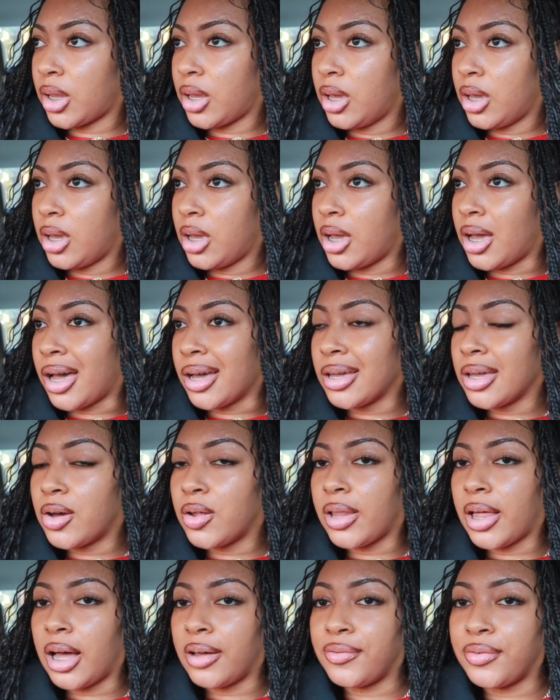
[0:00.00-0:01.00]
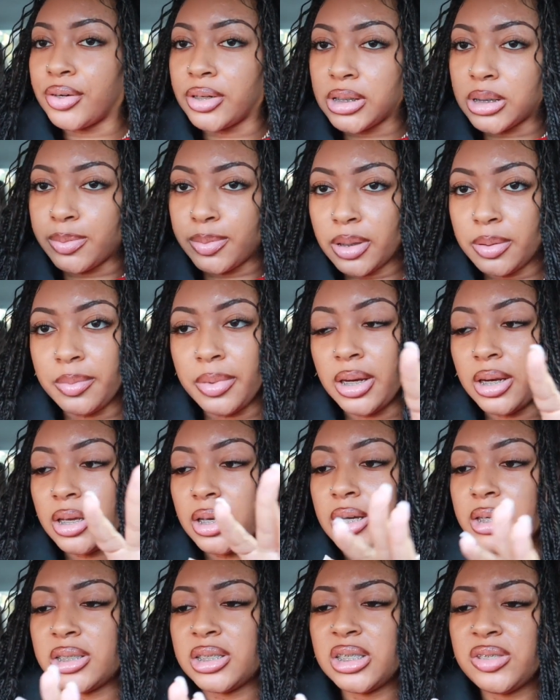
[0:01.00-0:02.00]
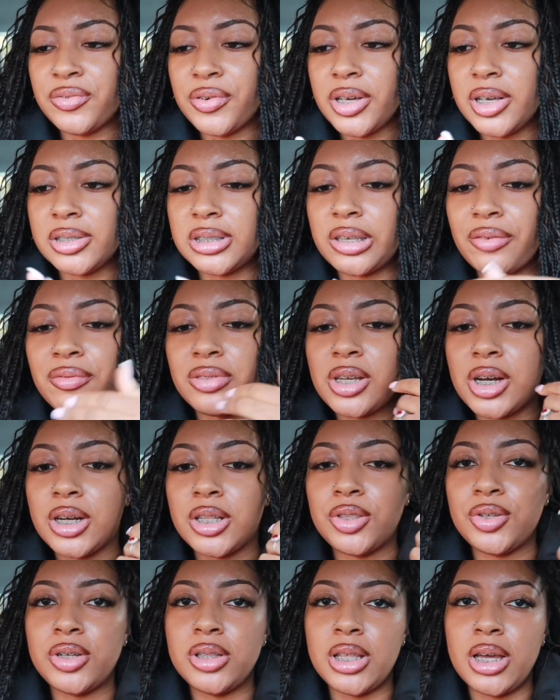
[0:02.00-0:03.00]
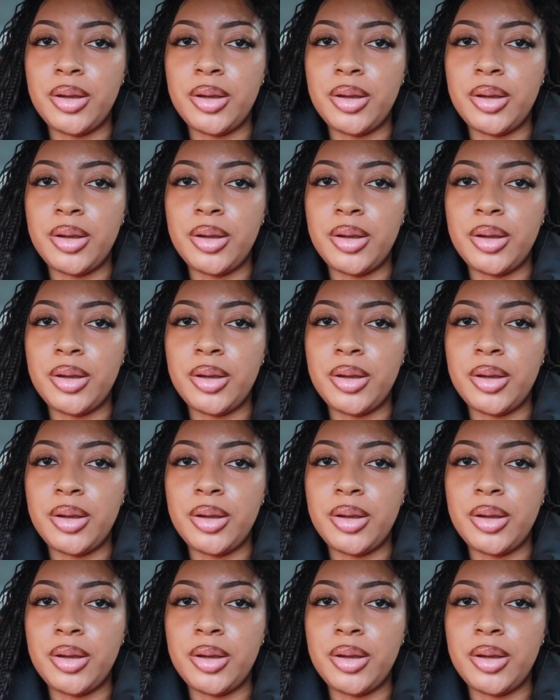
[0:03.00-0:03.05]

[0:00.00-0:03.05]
I can go live for a split minute because it's freaking 7.33.